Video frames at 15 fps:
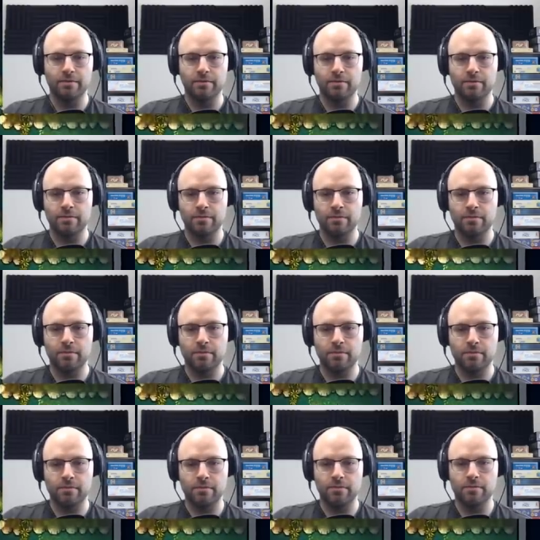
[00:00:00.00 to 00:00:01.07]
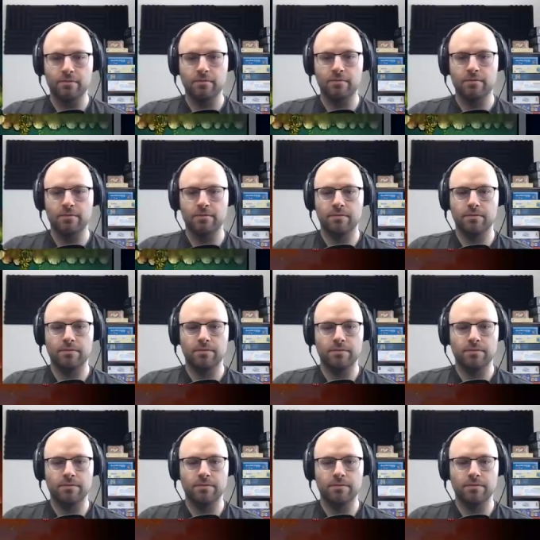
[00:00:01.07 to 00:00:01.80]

Nothing is said.